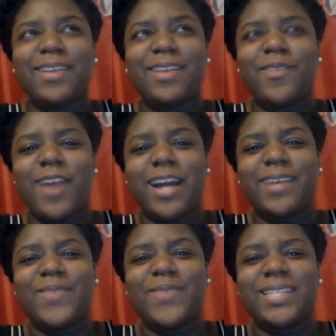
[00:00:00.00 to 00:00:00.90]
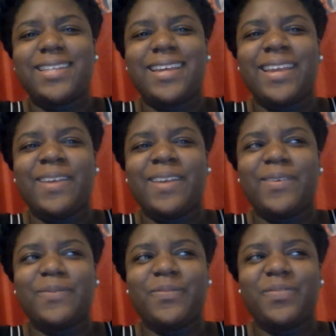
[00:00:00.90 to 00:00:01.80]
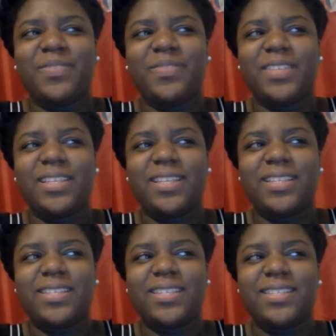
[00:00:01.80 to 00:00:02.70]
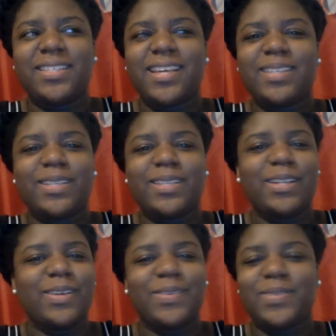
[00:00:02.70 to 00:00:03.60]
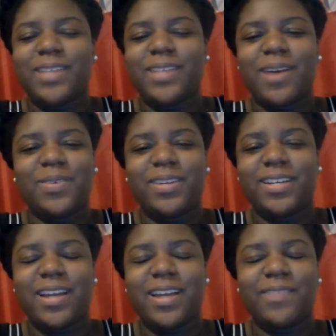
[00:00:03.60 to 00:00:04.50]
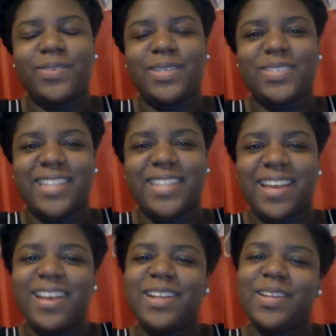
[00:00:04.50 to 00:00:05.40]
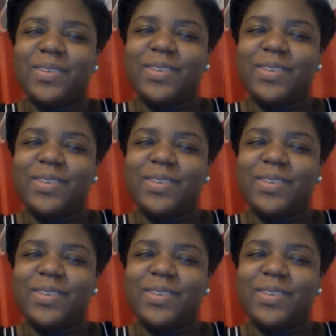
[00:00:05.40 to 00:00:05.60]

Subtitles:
Rock was like, yes, no, it was an awkward hug afterwards. It was not, no,